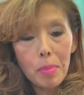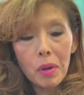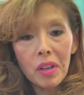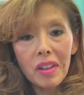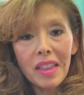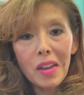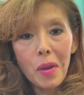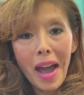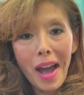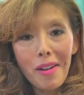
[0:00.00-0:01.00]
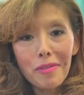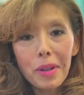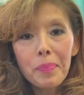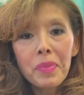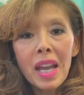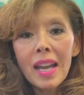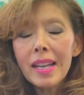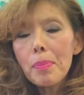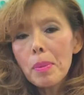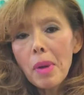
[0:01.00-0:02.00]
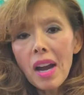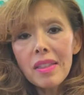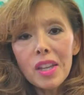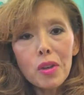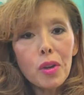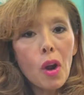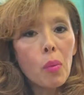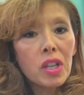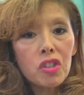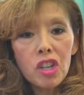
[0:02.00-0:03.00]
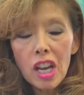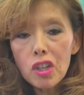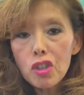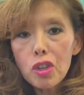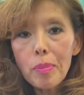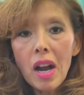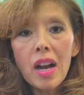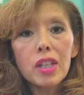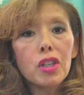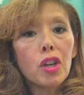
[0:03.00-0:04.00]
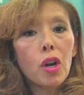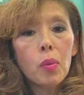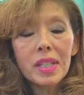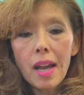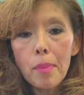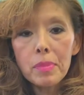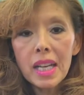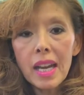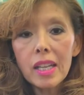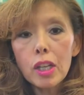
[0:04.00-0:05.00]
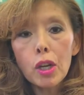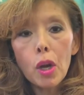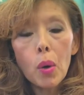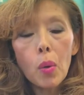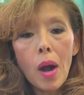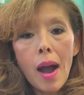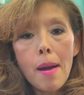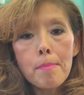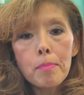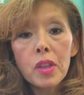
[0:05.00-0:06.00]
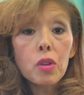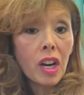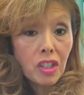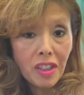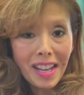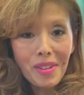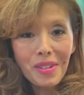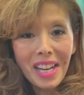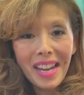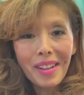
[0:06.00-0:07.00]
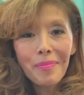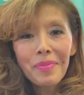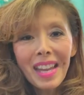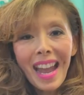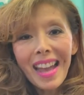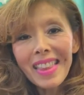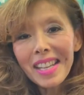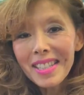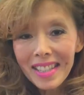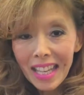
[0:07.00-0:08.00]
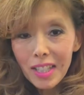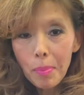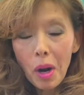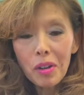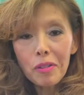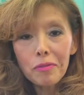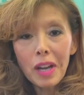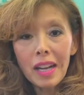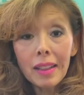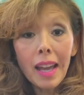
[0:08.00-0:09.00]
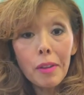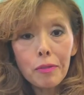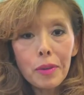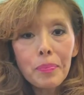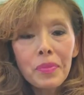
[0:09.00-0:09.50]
period that you have. And keep in mind that you can always change your mind, you can always update, the direction that you take. And that's a part of life.